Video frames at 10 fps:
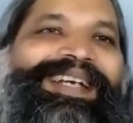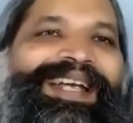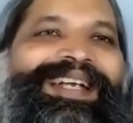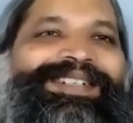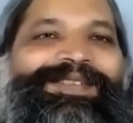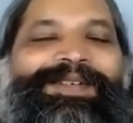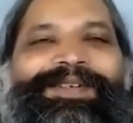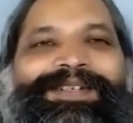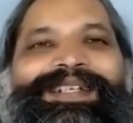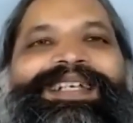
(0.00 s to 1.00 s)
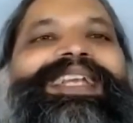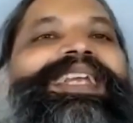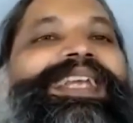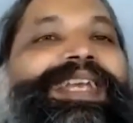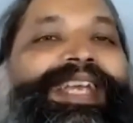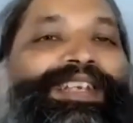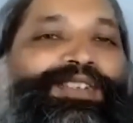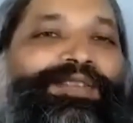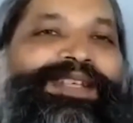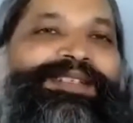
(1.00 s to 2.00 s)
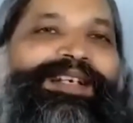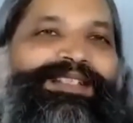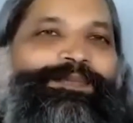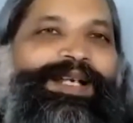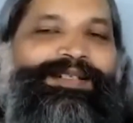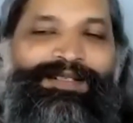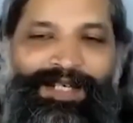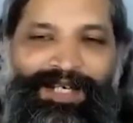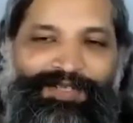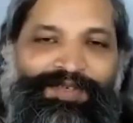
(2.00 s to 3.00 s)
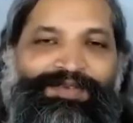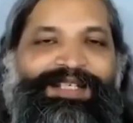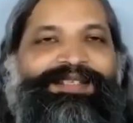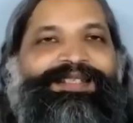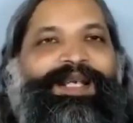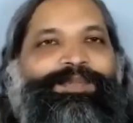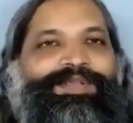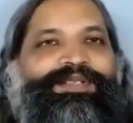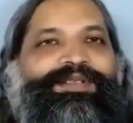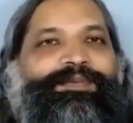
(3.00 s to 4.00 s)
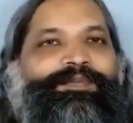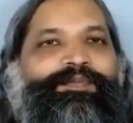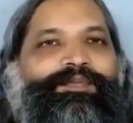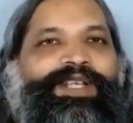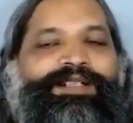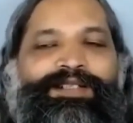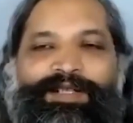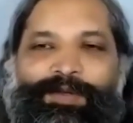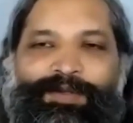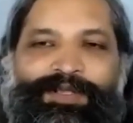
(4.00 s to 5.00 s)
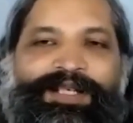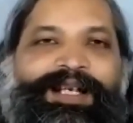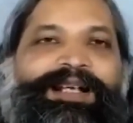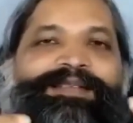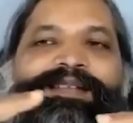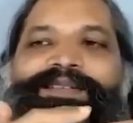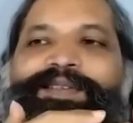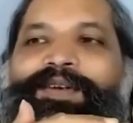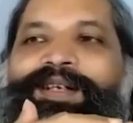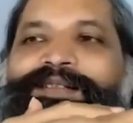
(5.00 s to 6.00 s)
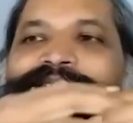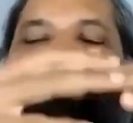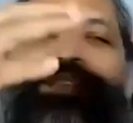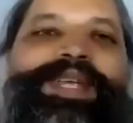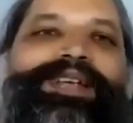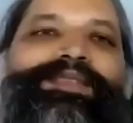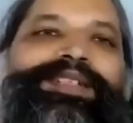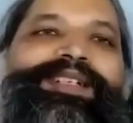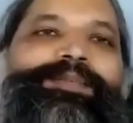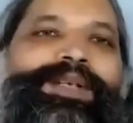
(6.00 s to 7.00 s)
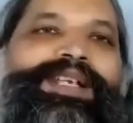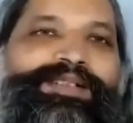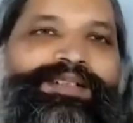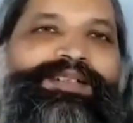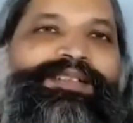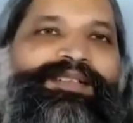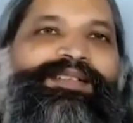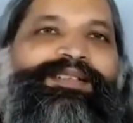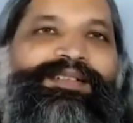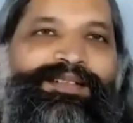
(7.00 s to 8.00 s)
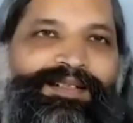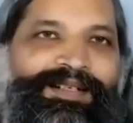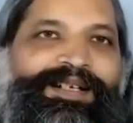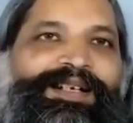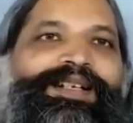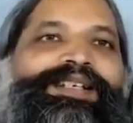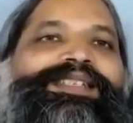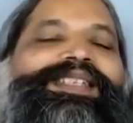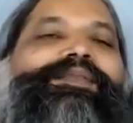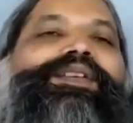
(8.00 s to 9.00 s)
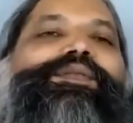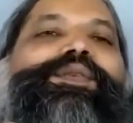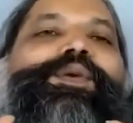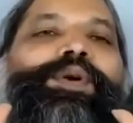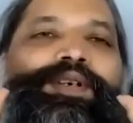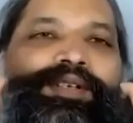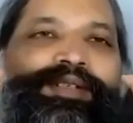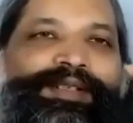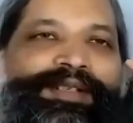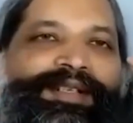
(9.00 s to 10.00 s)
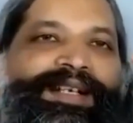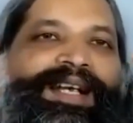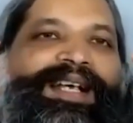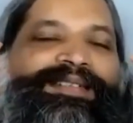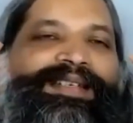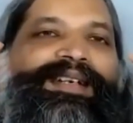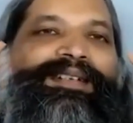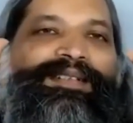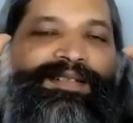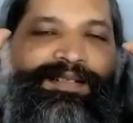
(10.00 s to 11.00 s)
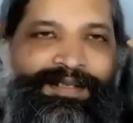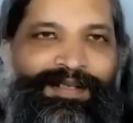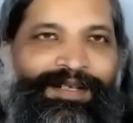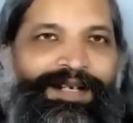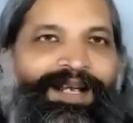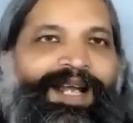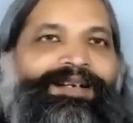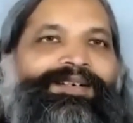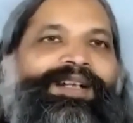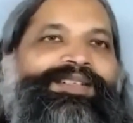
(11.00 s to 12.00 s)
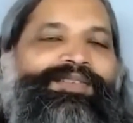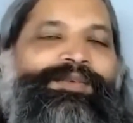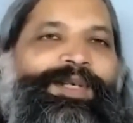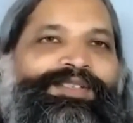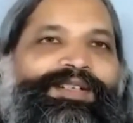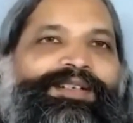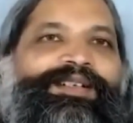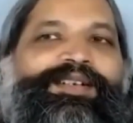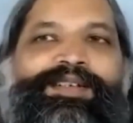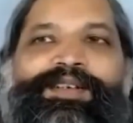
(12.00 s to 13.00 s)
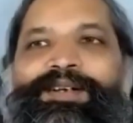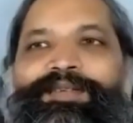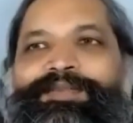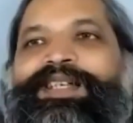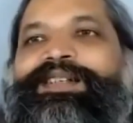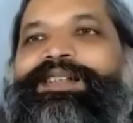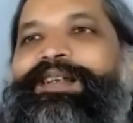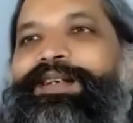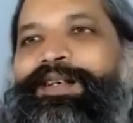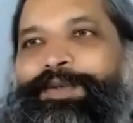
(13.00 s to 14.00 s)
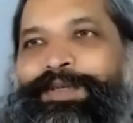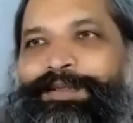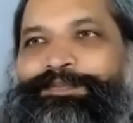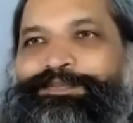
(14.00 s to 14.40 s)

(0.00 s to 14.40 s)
and so on. Each of these aspects, each of these steps in the growth assists all others to make for the complete sevenfold ascent and transformation of the integral yoga.